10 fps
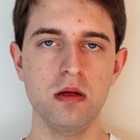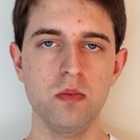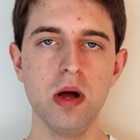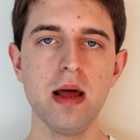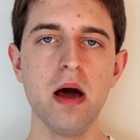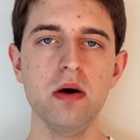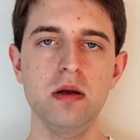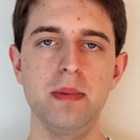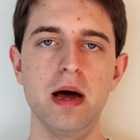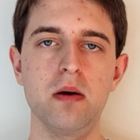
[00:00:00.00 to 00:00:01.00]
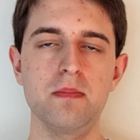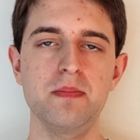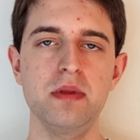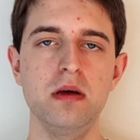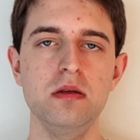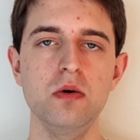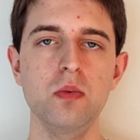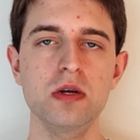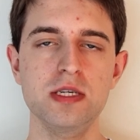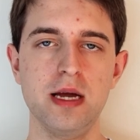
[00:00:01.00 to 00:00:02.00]
When out and about, you'll
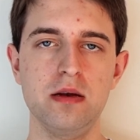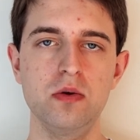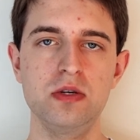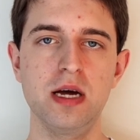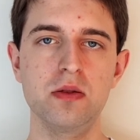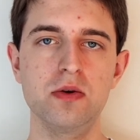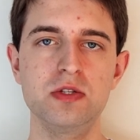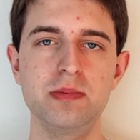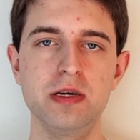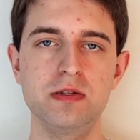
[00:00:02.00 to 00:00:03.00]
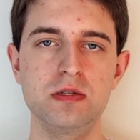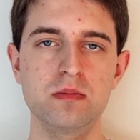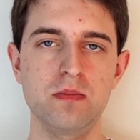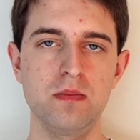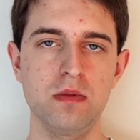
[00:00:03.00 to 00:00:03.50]
want to get good download speeds.